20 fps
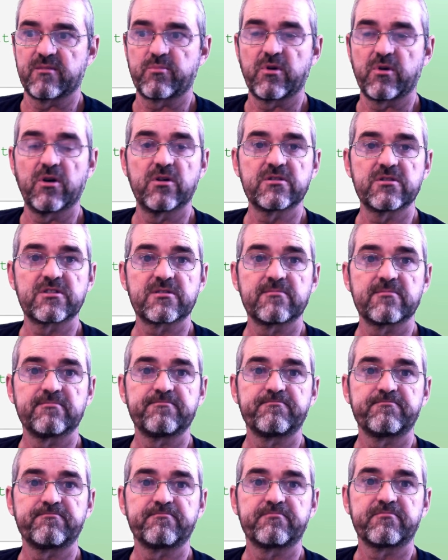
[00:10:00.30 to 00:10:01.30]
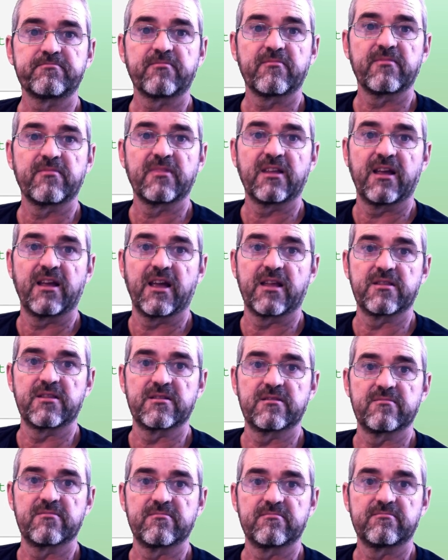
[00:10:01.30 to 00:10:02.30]
the plots
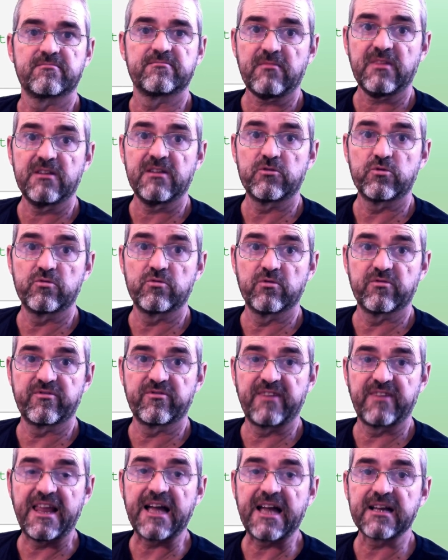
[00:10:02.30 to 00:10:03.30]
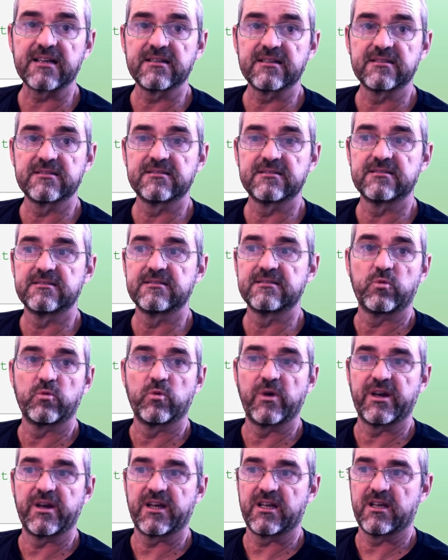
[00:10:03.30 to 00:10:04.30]
and to flag
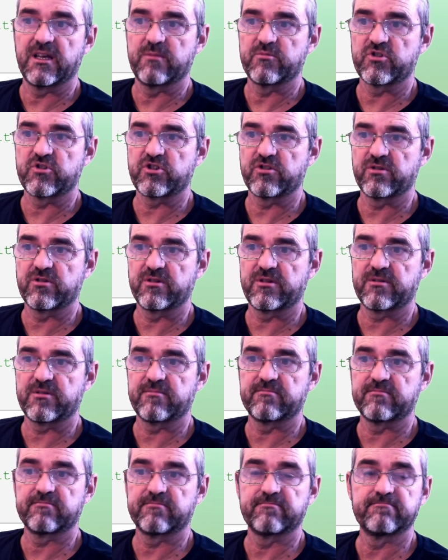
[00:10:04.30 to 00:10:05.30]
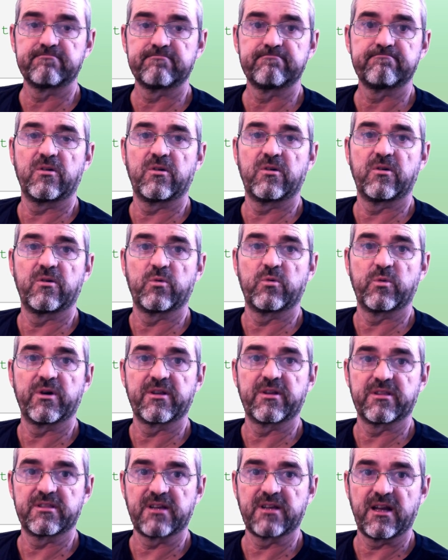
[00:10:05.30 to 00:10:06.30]
when I am sure on
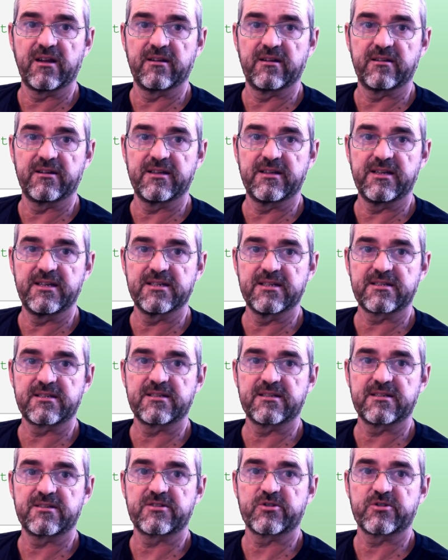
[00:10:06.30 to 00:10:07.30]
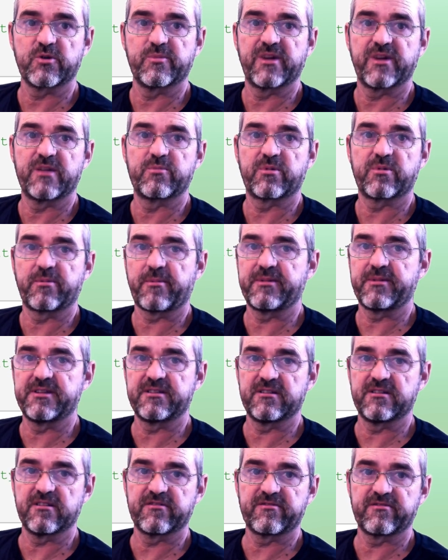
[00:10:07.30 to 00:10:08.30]
where the tiger is, so my
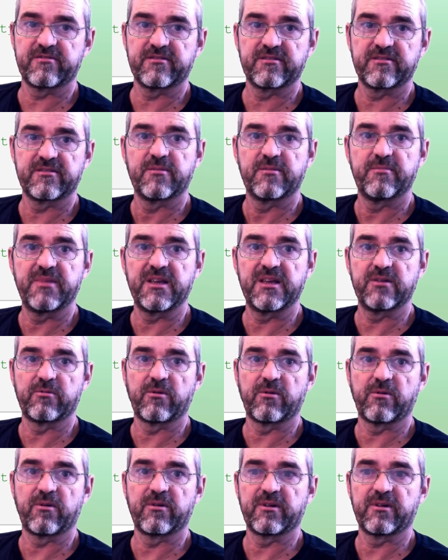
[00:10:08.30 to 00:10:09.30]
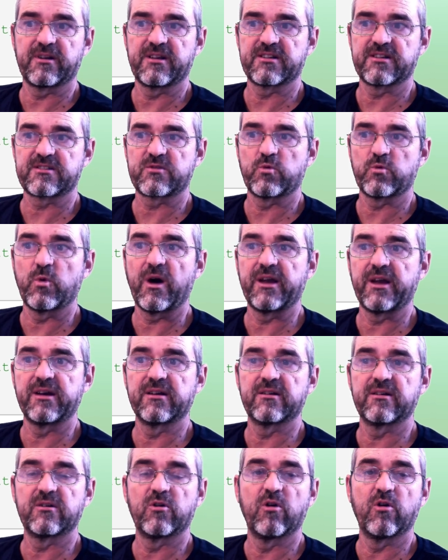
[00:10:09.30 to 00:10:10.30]
probability of being wrong is
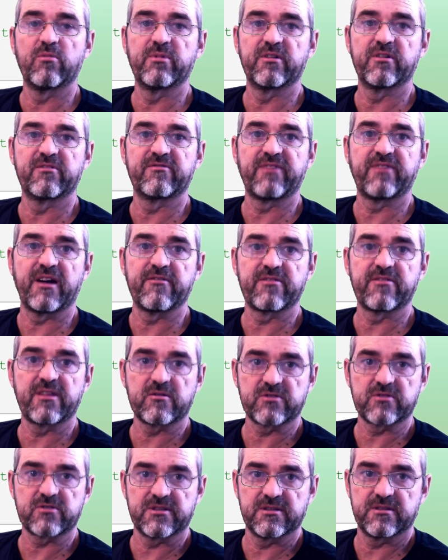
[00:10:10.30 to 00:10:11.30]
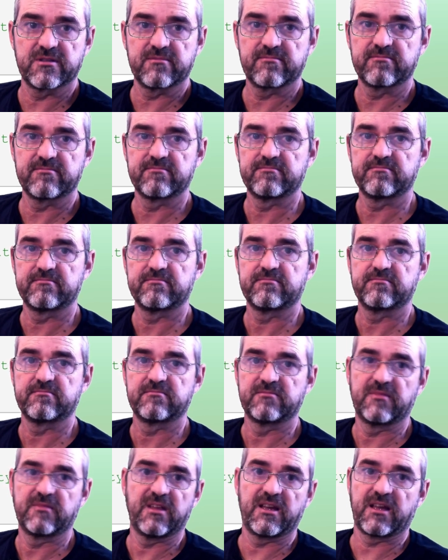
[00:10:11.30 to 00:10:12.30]
1 over 5,000.
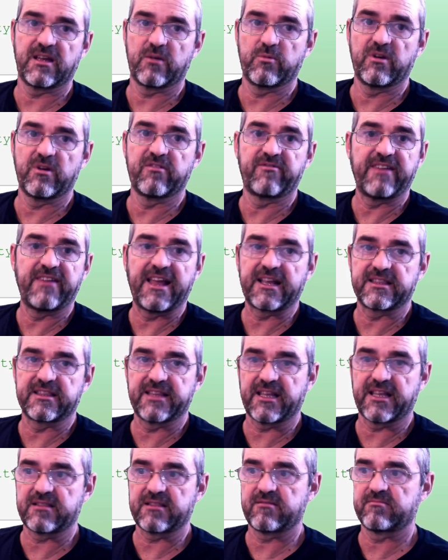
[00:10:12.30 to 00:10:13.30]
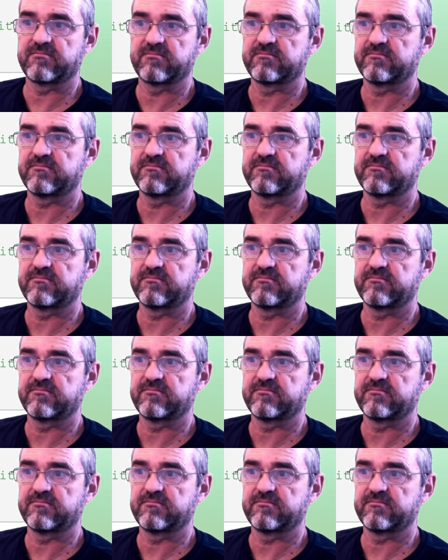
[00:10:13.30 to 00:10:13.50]
Then I will flag that.